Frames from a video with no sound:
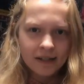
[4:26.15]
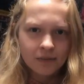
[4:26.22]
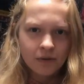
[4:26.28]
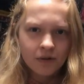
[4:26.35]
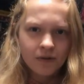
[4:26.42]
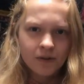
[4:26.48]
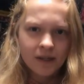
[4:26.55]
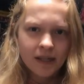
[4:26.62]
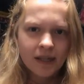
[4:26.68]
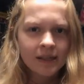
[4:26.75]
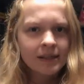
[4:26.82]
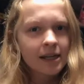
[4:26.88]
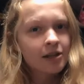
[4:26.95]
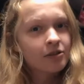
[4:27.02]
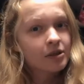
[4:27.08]
It's more as a
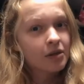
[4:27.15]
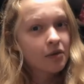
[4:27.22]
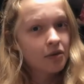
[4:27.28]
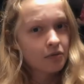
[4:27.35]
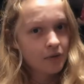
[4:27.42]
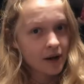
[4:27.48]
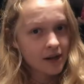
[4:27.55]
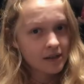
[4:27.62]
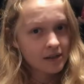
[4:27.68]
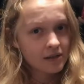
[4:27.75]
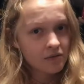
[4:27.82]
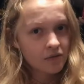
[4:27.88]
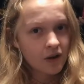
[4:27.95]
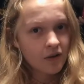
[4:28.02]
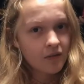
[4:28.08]
decorative threat
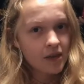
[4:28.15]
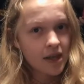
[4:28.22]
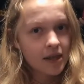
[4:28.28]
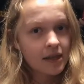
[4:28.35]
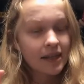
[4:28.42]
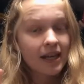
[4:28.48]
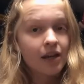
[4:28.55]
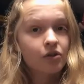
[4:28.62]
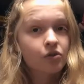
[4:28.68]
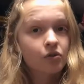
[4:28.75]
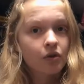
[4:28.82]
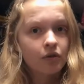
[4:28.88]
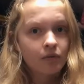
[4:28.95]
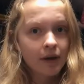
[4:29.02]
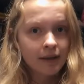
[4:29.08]
rather than the
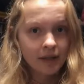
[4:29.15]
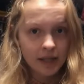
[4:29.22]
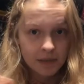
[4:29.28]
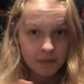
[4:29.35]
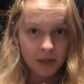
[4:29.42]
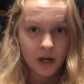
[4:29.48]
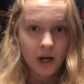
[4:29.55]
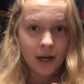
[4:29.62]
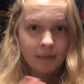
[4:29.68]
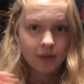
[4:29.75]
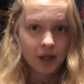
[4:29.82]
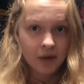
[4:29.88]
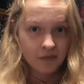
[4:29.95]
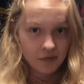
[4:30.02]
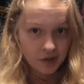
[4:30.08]
actual threat that's been
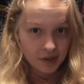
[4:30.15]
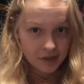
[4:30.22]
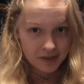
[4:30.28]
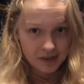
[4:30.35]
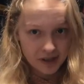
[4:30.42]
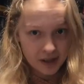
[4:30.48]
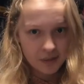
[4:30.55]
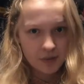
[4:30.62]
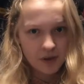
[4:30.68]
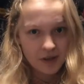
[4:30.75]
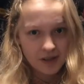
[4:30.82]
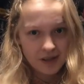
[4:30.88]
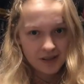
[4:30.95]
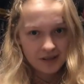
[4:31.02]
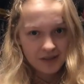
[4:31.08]
hyped up for this entire
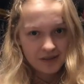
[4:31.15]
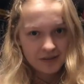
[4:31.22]
book.